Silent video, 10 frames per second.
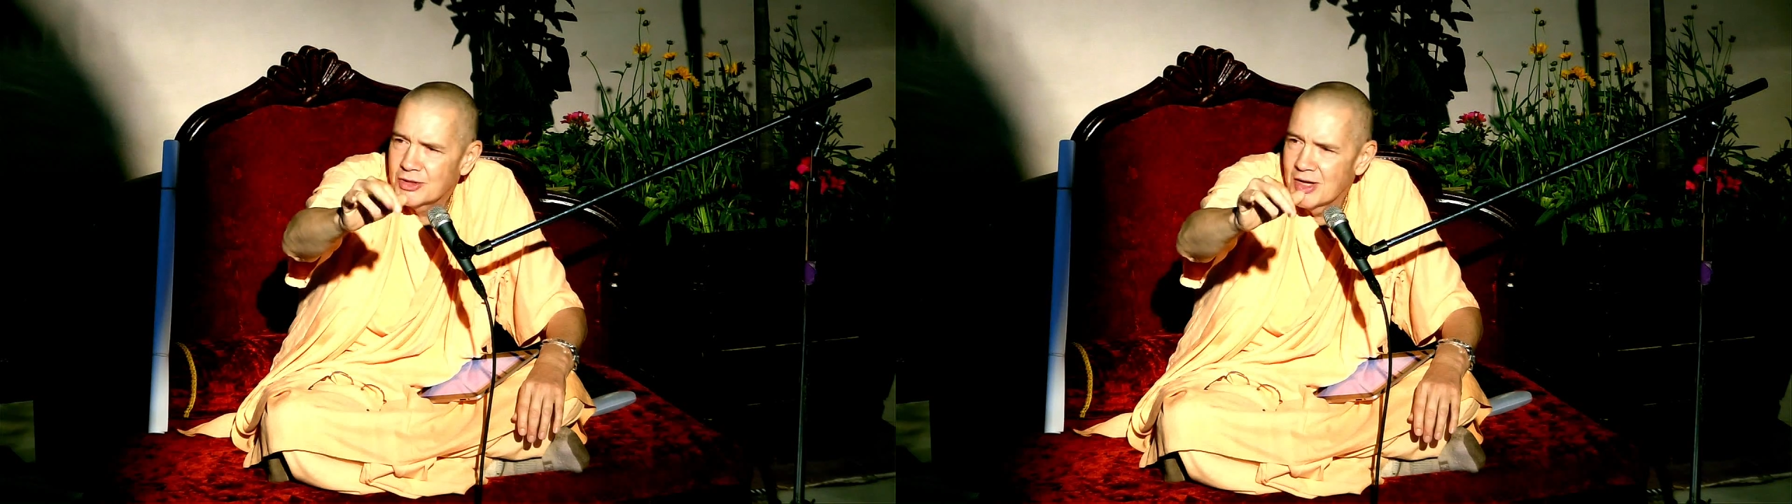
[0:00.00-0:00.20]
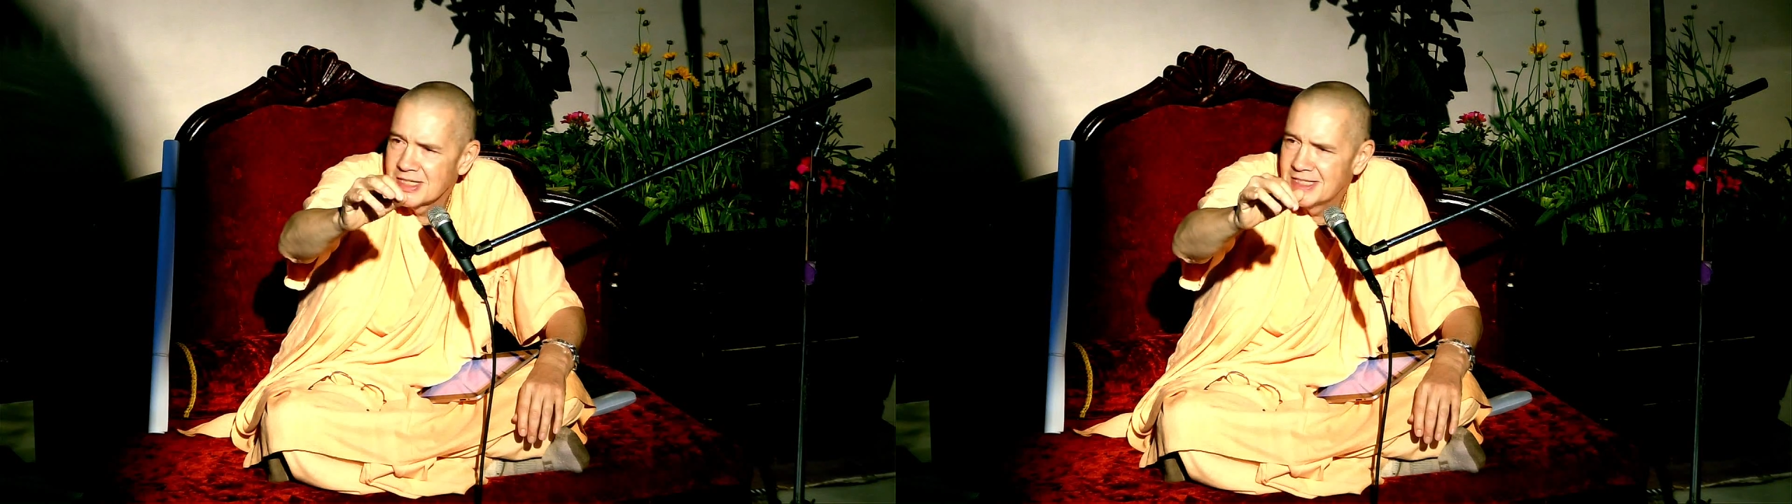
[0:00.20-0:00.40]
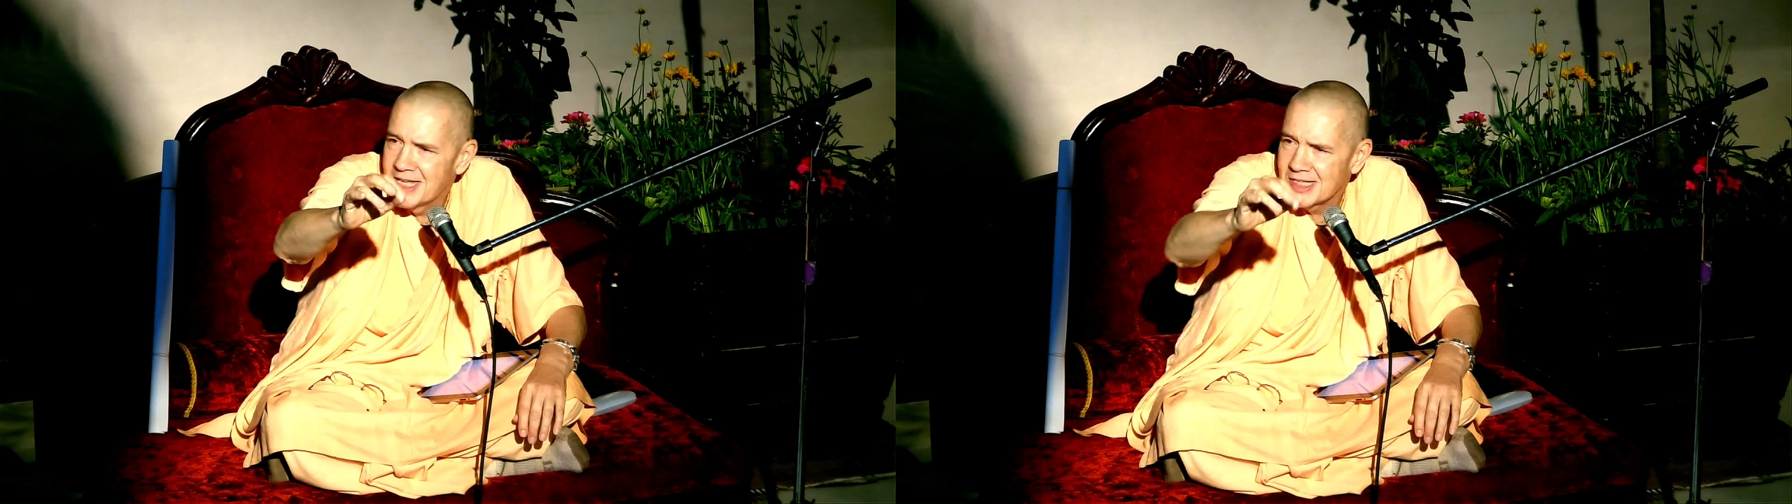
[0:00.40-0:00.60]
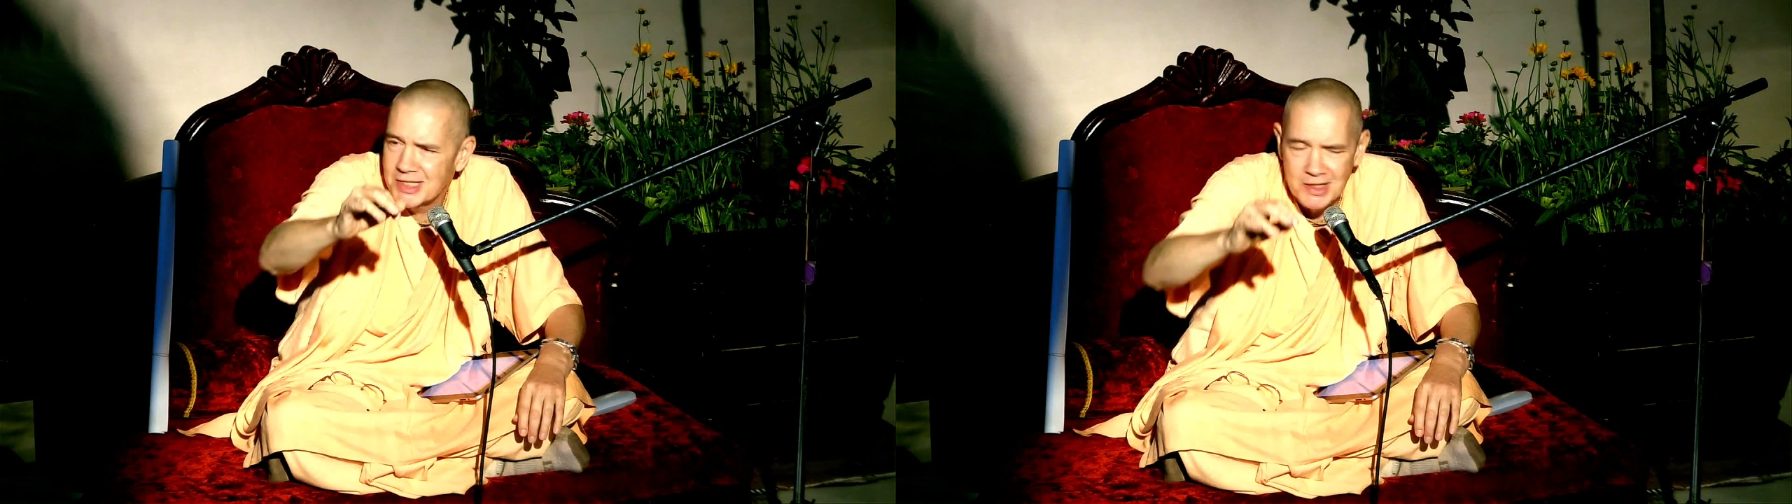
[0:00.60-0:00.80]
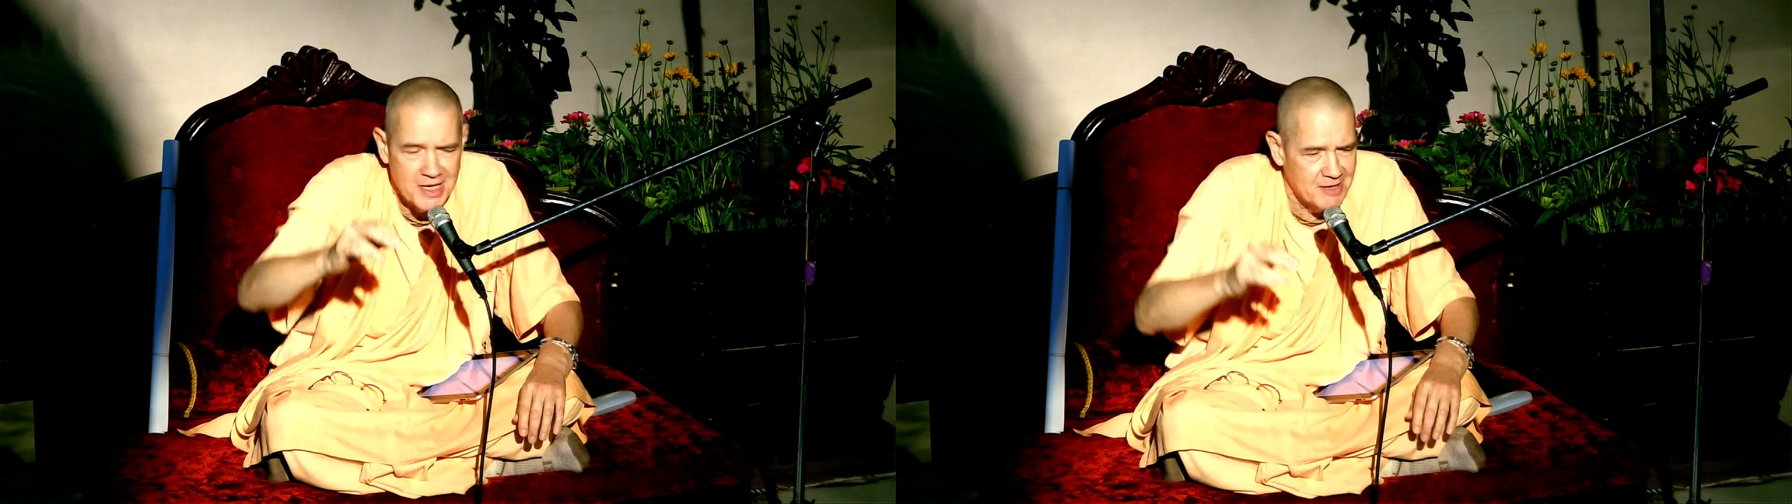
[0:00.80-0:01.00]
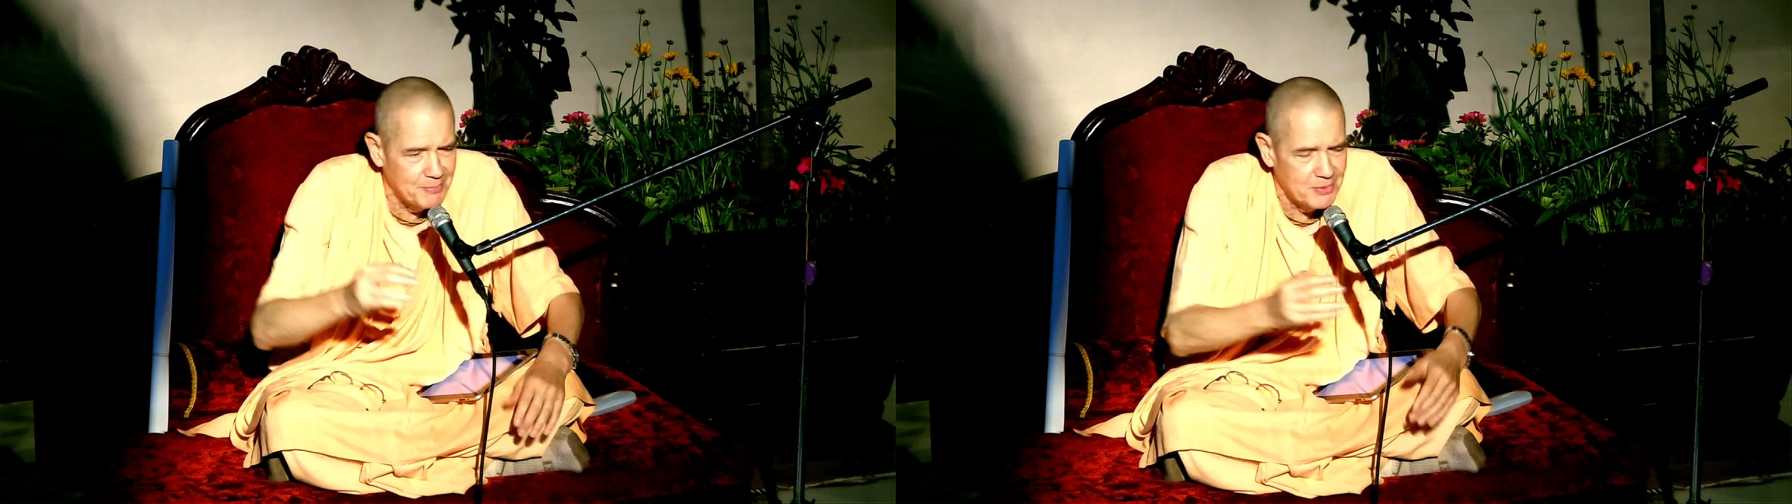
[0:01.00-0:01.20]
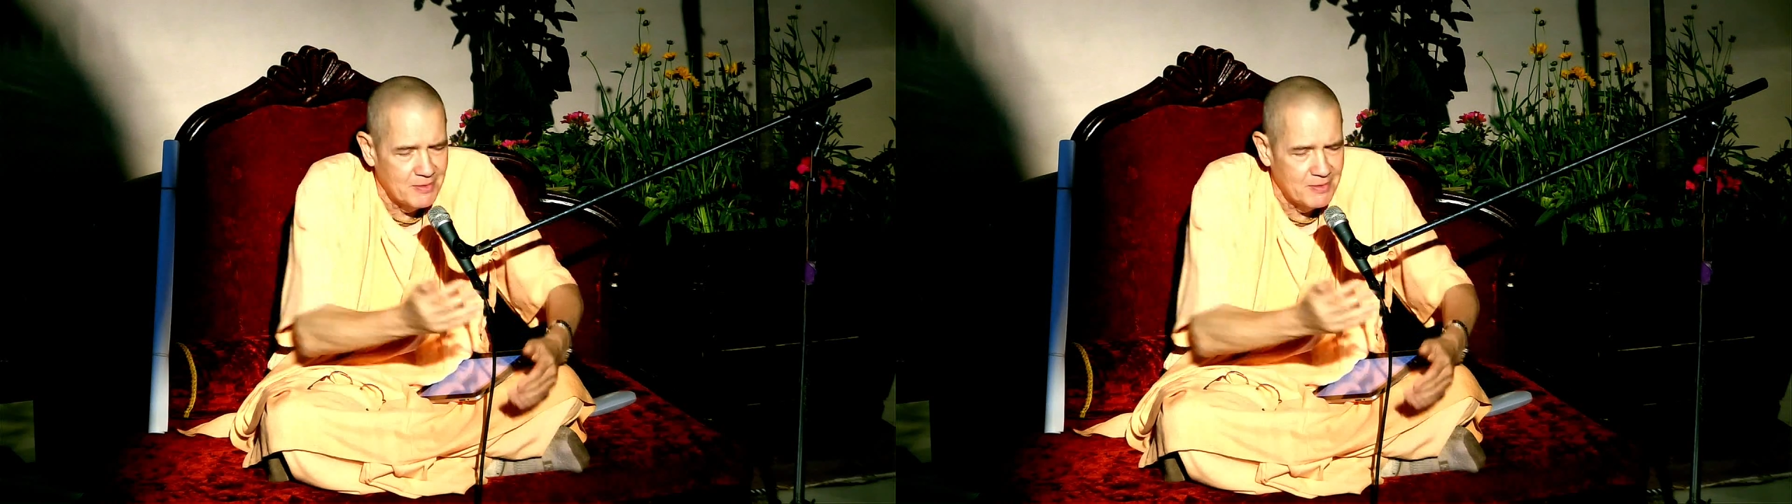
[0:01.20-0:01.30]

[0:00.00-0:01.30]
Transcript: on his desk lamp